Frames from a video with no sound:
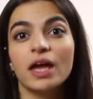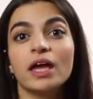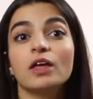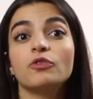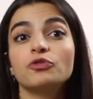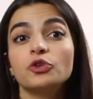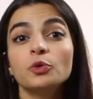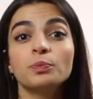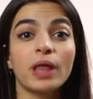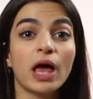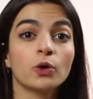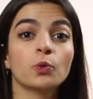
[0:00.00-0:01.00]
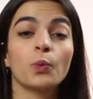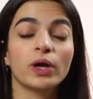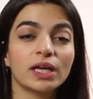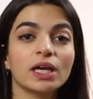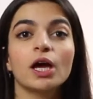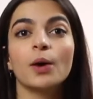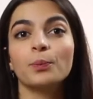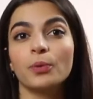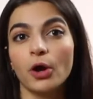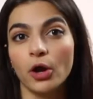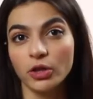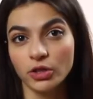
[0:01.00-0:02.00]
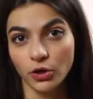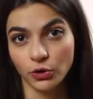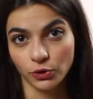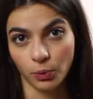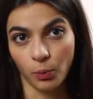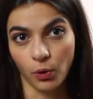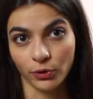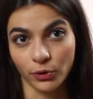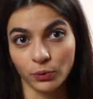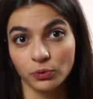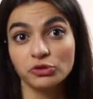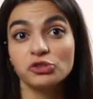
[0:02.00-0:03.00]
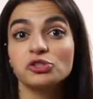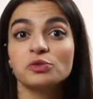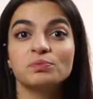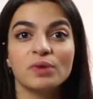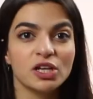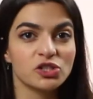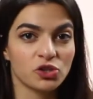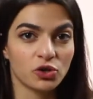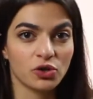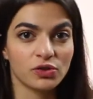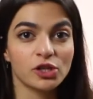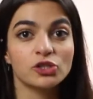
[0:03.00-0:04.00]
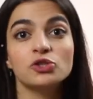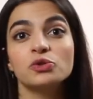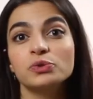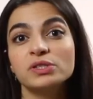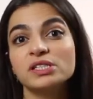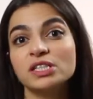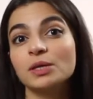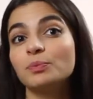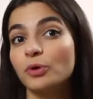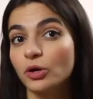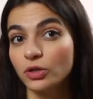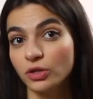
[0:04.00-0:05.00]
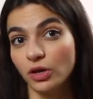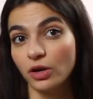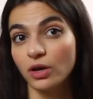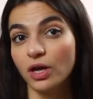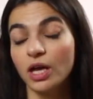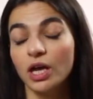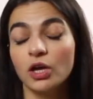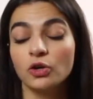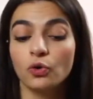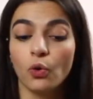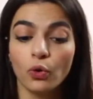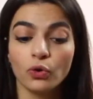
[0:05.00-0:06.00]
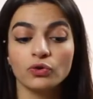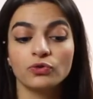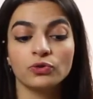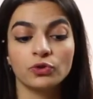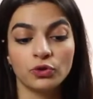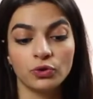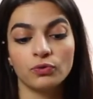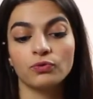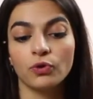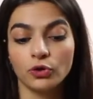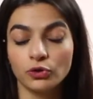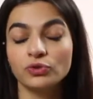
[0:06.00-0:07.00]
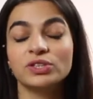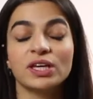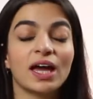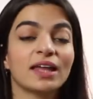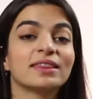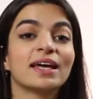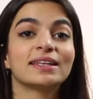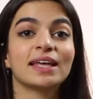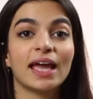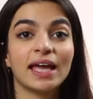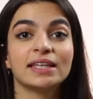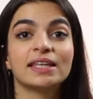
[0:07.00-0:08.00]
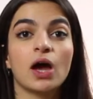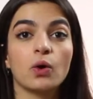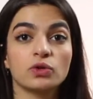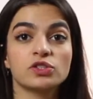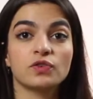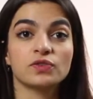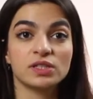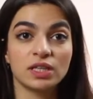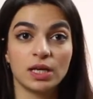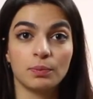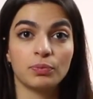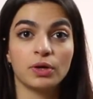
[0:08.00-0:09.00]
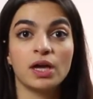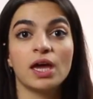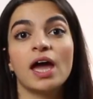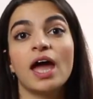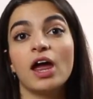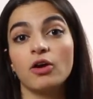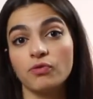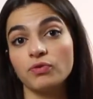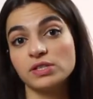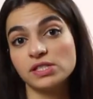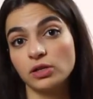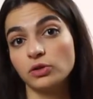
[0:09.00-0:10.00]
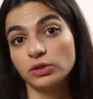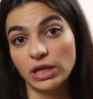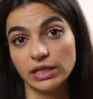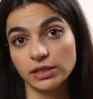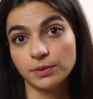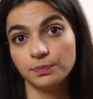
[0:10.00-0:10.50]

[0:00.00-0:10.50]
If you plan on waking up earlier tomorrow, you should make sure that you sleep earlier in order for you to get that 8 hours of sleep every single night.